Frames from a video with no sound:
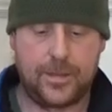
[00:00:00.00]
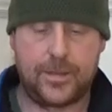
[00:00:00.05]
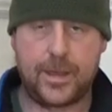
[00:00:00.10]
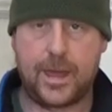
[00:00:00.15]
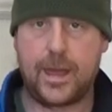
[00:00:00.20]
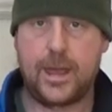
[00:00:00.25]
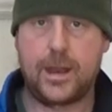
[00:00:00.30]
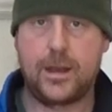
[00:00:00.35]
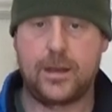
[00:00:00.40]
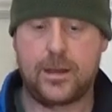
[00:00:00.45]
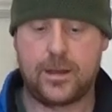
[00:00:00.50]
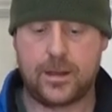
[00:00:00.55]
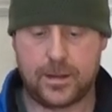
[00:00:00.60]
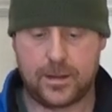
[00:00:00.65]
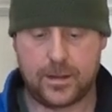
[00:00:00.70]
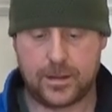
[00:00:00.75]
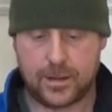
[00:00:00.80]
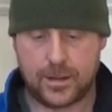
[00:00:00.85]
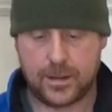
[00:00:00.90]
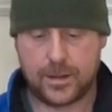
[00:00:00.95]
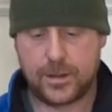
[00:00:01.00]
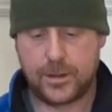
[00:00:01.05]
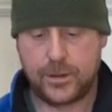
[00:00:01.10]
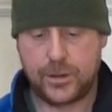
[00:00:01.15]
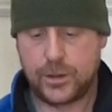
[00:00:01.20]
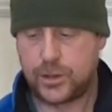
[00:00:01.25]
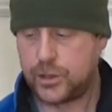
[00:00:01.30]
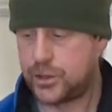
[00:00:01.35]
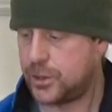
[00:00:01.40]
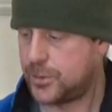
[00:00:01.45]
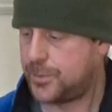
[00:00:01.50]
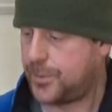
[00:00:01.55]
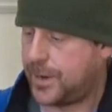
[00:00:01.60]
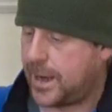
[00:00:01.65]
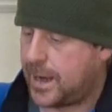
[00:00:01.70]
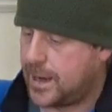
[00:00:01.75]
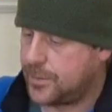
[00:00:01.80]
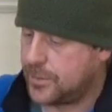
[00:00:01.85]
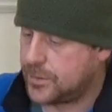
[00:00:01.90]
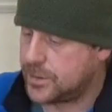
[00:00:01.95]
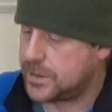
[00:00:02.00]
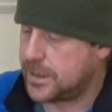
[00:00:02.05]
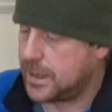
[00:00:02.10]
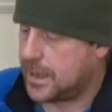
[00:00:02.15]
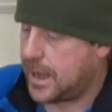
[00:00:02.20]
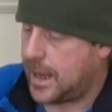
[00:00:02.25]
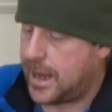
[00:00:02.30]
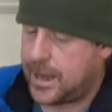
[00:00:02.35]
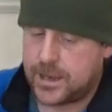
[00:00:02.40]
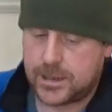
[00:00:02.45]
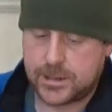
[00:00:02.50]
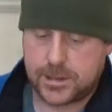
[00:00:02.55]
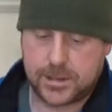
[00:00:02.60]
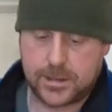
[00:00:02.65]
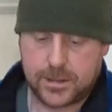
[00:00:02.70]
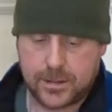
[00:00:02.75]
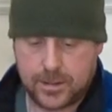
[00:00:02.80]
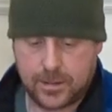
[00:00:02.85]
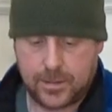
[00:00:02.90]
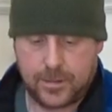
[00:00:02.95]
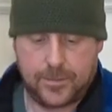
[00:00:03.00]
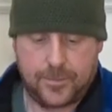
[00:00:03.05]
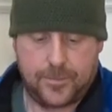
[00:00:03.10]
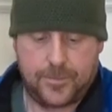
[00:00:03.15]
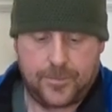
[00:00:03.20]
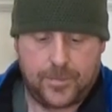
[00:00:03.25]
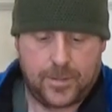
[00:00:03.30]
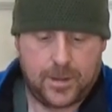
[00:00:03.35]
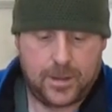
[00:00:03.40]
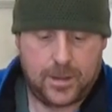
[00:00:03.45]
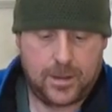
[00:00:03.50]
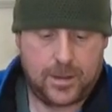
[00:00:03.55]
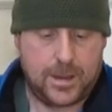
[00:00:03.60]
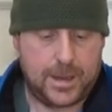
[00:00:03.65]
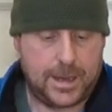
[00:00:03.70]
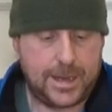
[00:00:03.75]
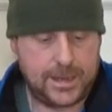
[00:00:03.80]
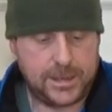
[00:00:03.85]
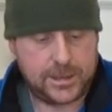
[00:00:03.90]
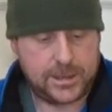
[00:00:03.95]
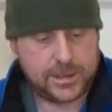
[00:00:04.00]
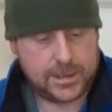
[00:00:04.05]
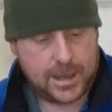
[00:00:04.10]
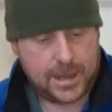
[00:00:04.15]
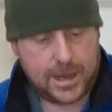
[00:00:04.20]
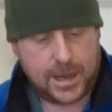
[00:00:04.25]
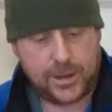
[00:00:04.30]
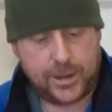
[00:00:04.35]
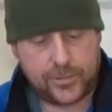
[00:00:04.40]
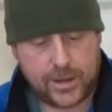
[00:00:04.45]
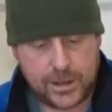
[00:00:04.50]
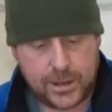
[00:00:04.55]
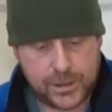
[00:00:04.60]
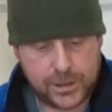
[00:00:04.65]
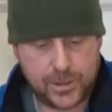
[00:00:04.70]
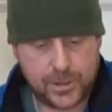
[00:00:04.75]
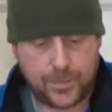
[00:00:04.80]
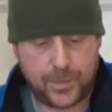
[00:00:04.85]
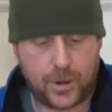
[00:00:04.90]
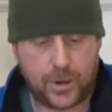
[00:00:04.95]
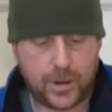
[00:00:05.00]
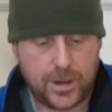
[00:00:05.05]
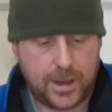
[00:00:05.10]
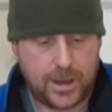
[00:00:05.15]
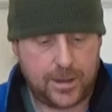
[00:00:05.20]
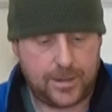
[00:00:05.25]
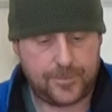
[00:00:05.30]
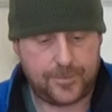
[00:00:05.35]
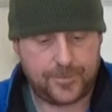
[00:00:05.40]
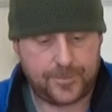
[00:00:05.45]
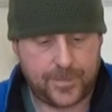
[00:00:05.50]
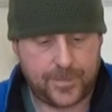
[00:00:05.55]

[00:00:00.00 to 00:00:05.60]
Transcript: Then you should be able to get into the hydration pocket